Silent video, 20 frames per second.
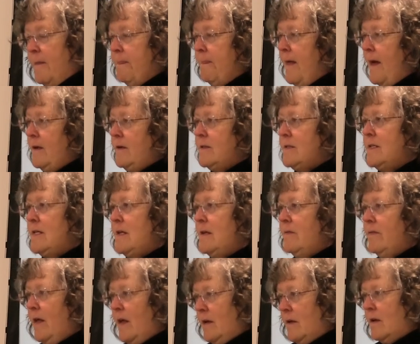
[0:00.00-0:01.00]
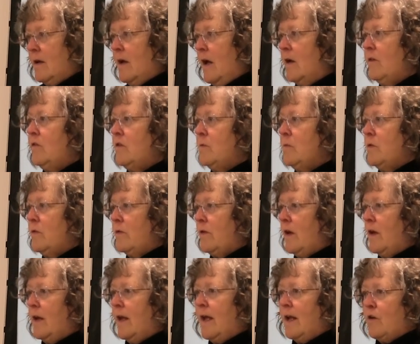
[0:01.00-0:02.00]
that team, that customer is
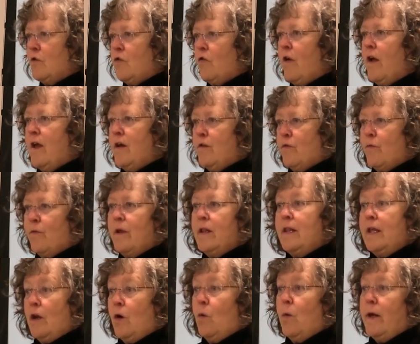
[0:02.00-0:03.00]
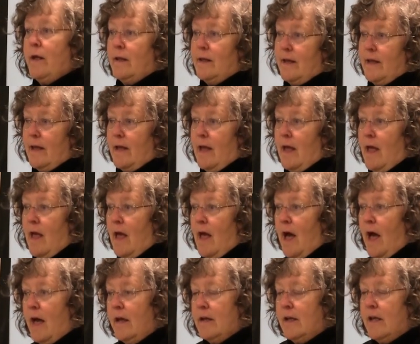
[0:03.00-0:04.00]
going to get trained really quickly
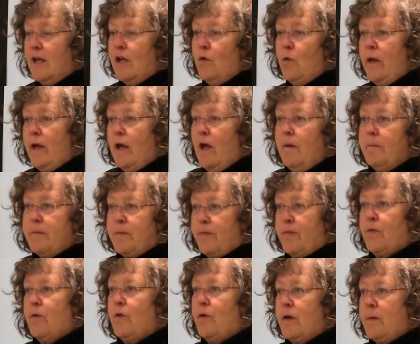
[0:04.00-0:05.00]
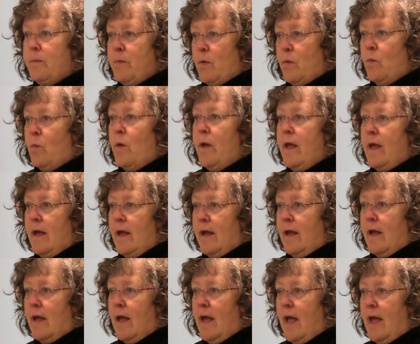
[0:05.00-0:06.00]
on queuing up 30 per week.
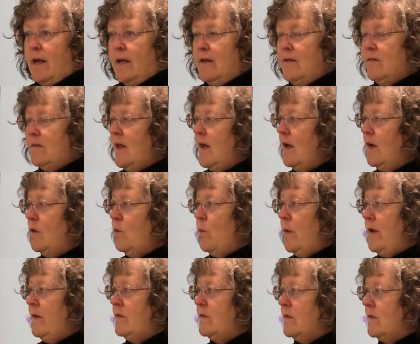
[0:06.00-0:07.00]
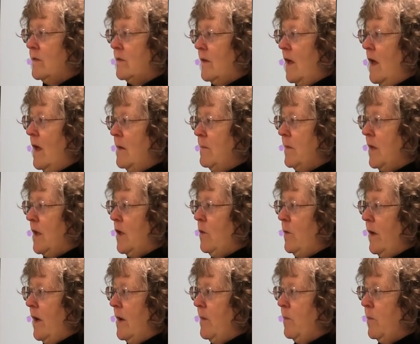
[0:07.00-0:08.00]
And he's not going to waste his time
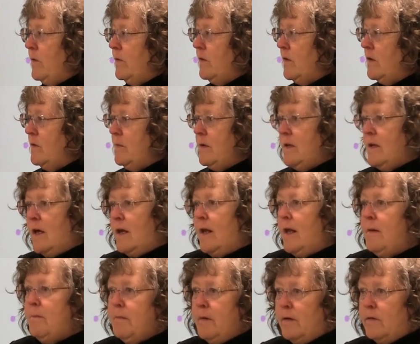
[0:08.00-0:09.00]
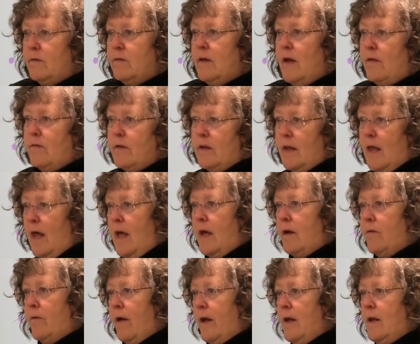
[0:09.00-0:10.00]
queuing up what's going to be done eight months down the line,
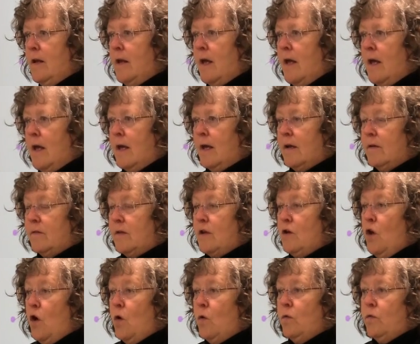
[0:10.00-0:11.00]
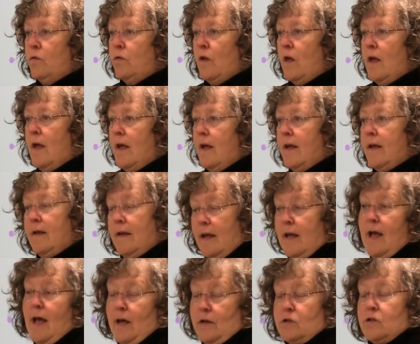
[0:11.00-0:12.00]
right? Because he knows, he,
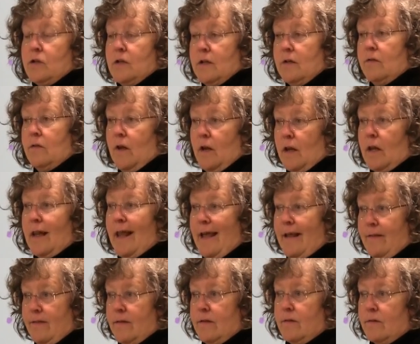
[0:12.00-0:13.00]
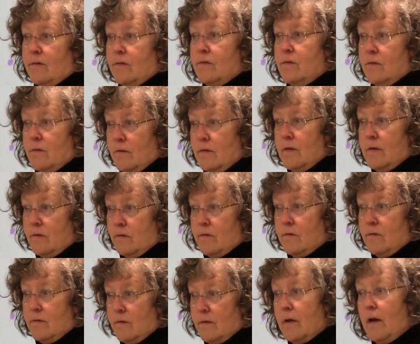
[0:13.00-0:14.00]
he actually is going to like this, this
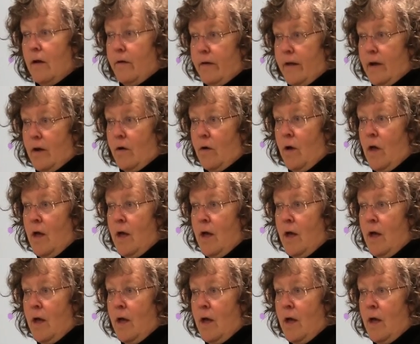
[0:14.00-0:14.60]
scenario